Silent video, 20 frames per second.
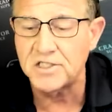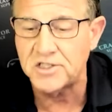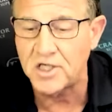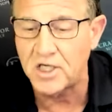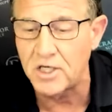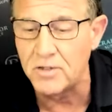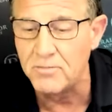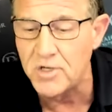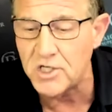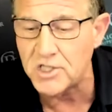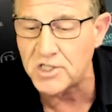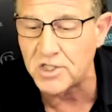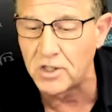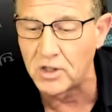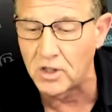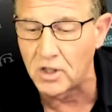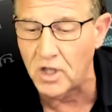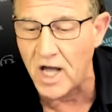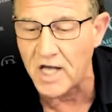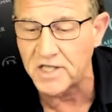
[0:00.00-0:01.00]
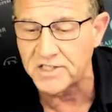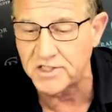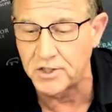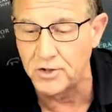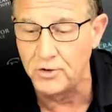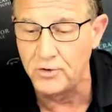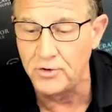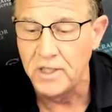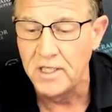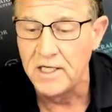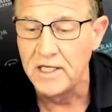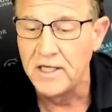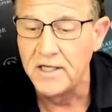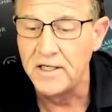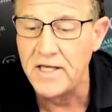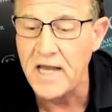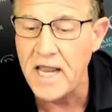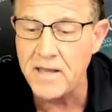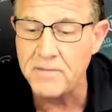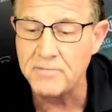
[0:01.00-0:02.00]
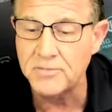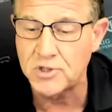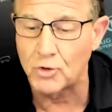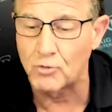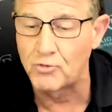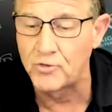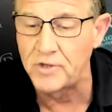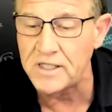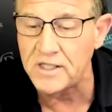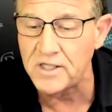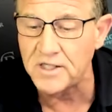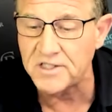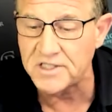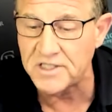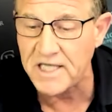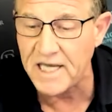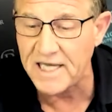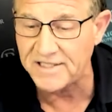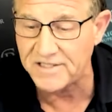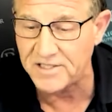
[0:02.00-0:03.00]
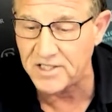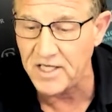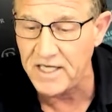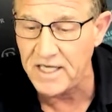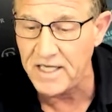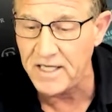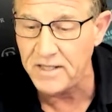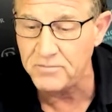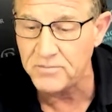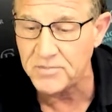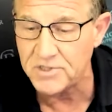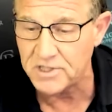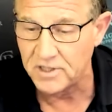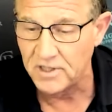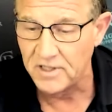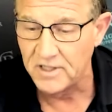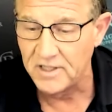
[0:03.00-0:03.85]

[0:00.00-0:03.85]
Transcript: Commission lawsuit names real estate teams